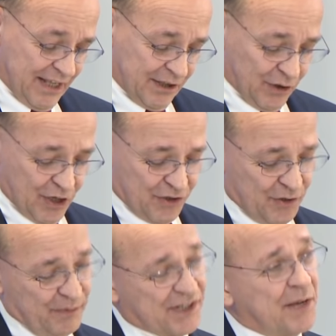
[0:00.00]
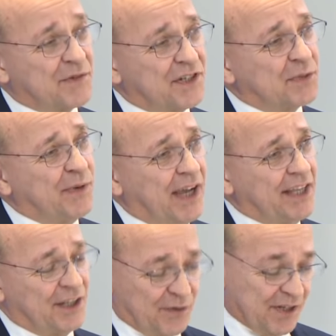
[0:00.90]
the long-term assumptions
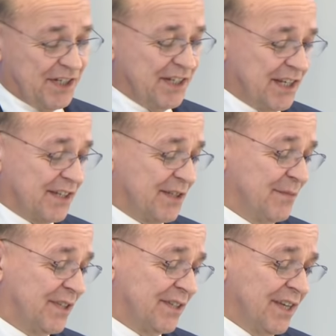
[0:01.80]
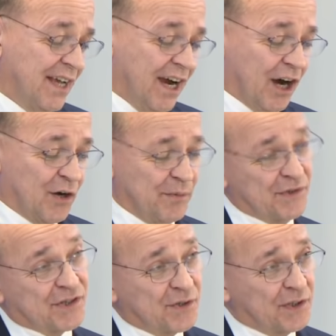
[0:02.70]
behind the trustees' estimates are
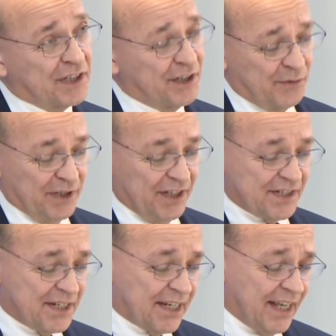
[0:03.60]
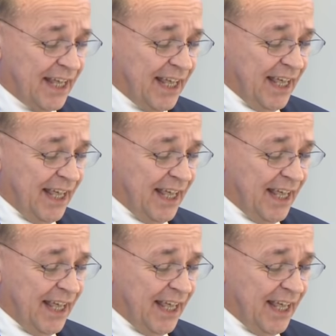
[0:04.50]
almost certainly unrealistic.